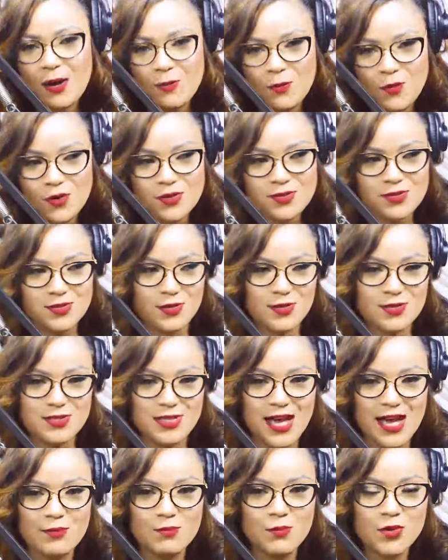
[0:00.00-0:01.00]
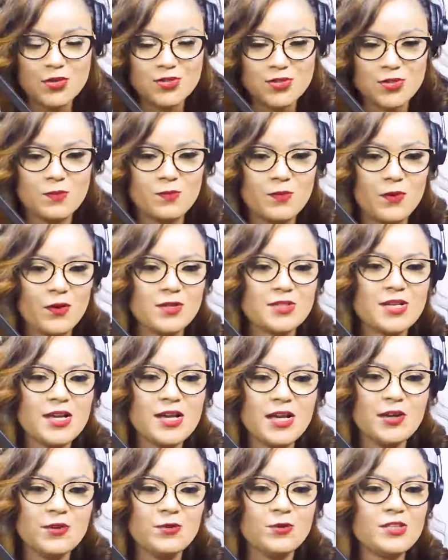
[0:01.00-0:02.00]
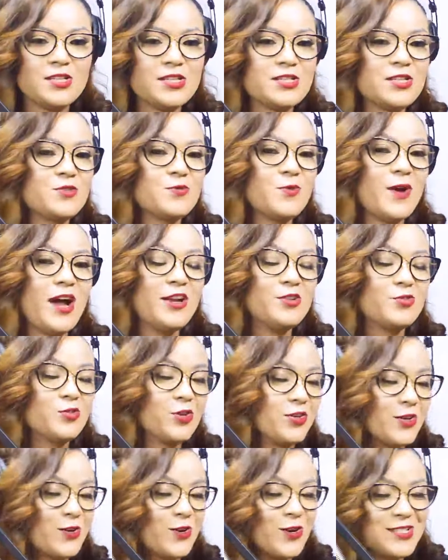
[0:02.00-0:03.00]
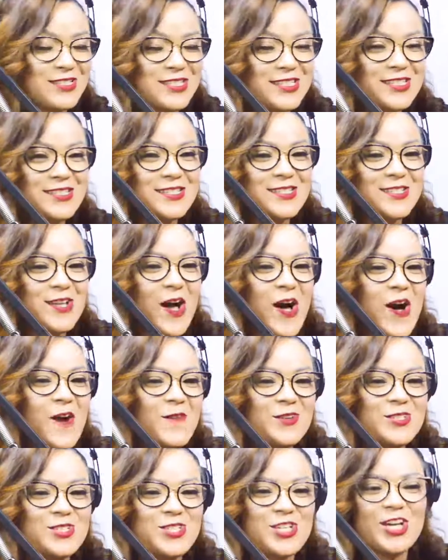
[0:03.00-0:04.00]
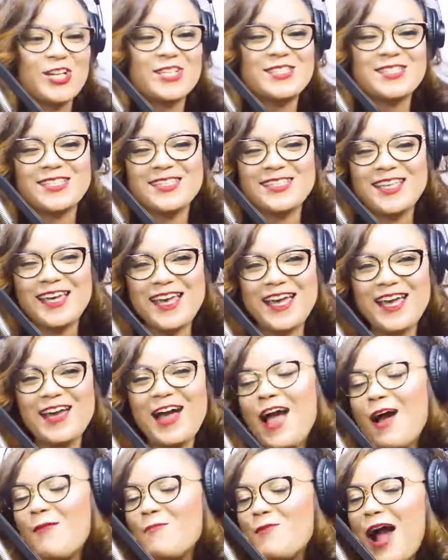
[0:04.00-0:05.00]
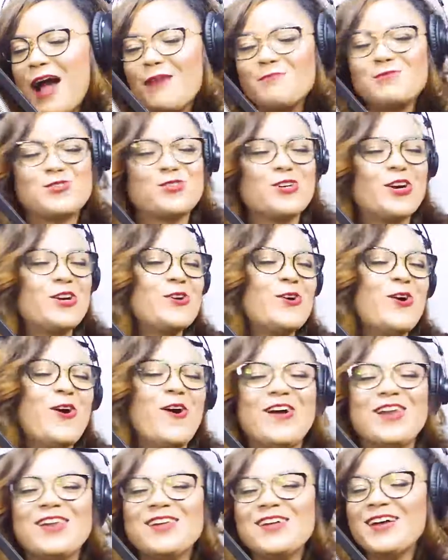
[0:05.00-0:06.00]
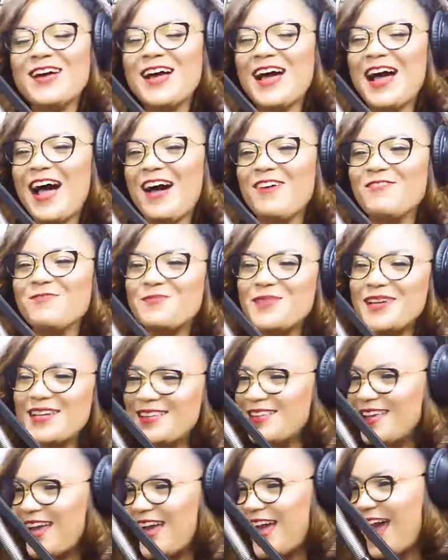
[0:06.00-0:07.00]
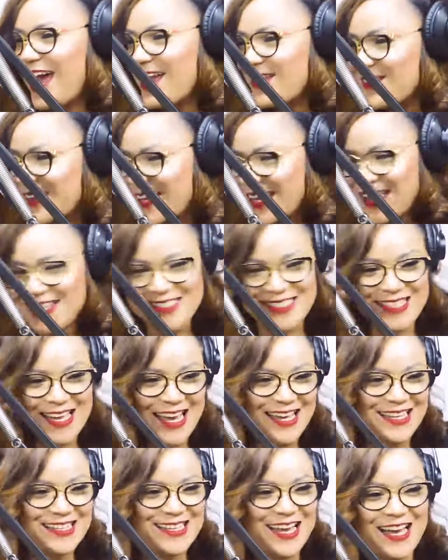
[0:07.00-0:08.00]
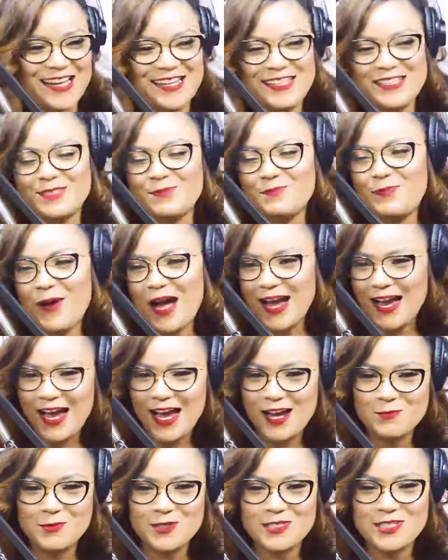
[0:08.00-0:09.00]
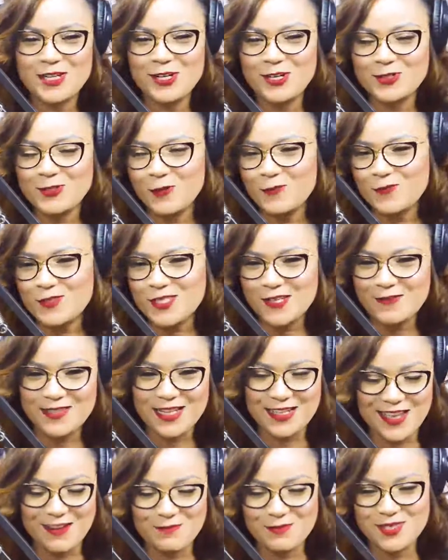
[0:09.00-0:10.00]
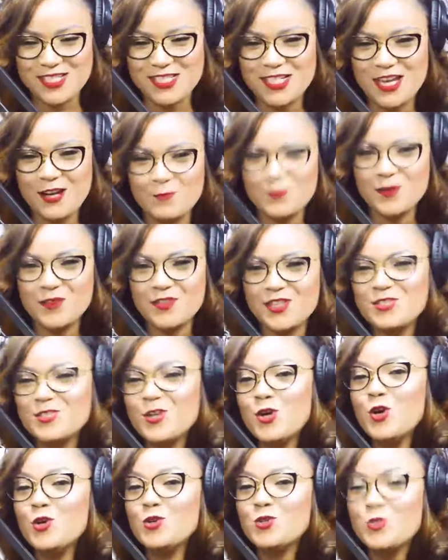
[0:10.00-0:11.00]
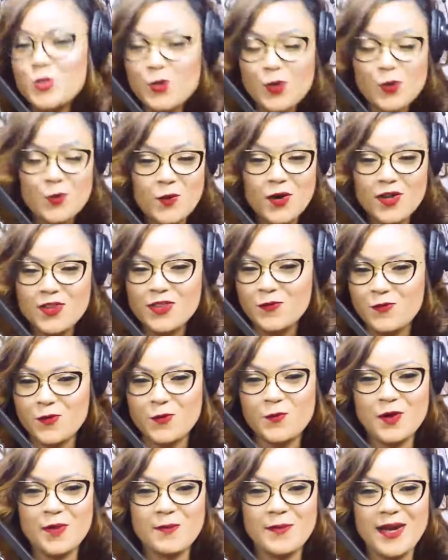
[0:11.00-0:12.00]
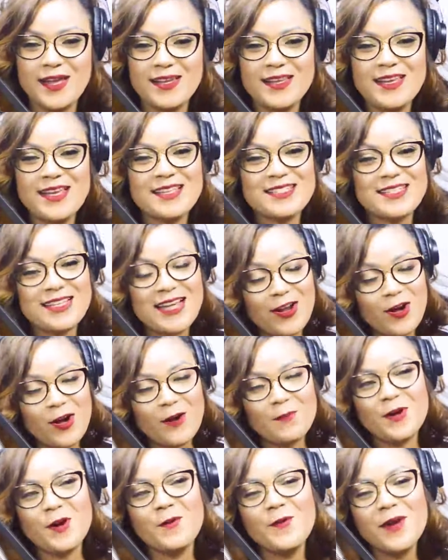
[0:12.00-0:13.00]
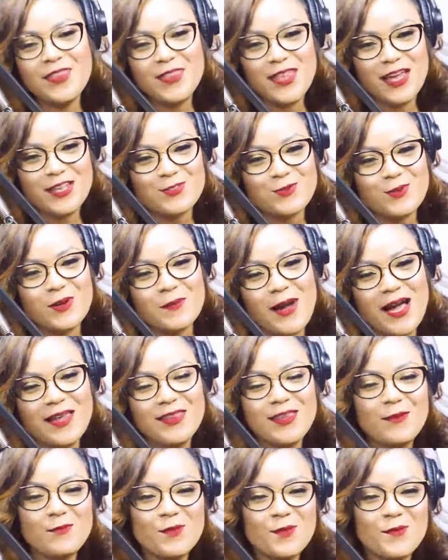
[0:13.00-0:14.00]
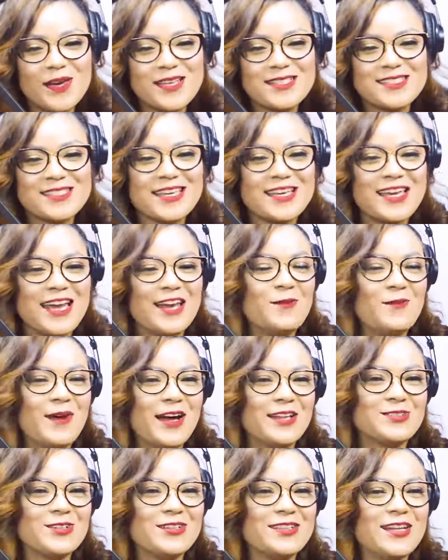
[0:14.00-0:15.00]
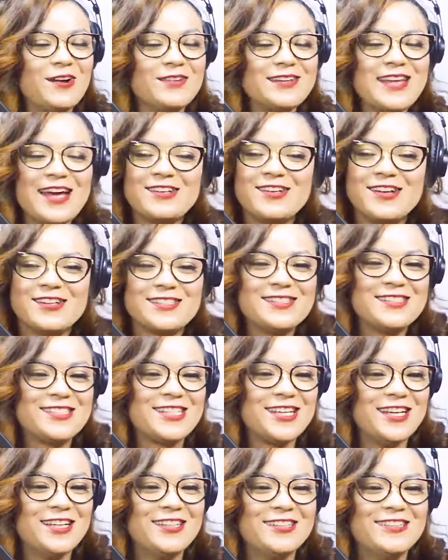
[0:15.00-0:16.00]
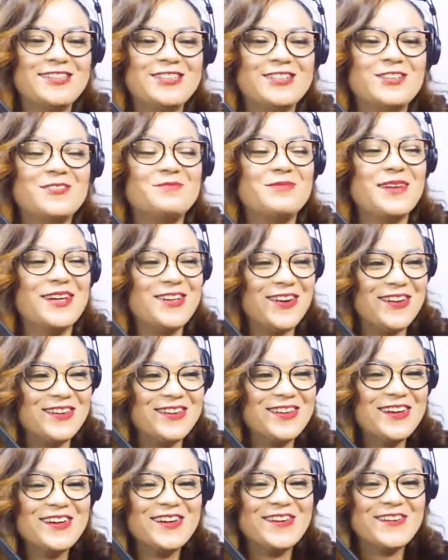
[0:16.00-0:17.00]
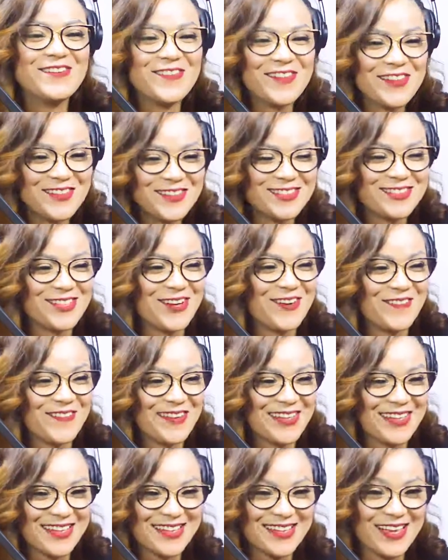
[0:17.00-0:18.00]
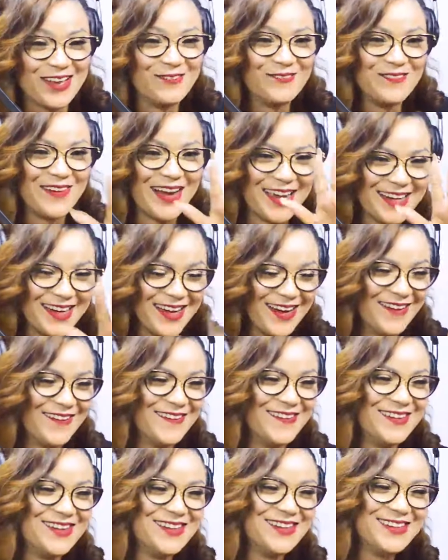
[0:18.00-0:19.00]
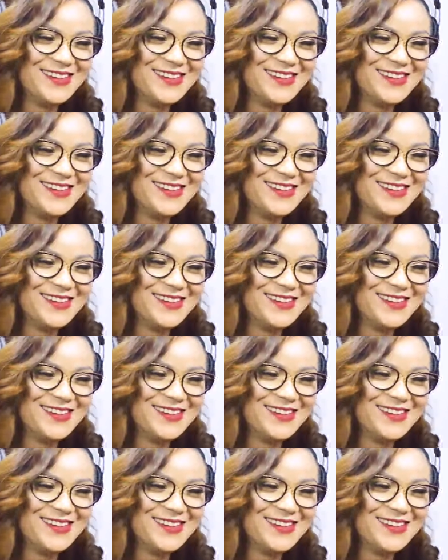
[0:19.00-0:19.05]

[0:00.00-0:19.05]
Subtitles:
amongst us and more support. You know, this is where I draw the curtains of the show today. I'm sure you all have been educated and inspired with a lot of tips that have been shared with these two wonderful women. Till I come your way next week, my name remains Kike Lomatonda. That doesn't change. You've been on Real Talk with Kike. Bye now.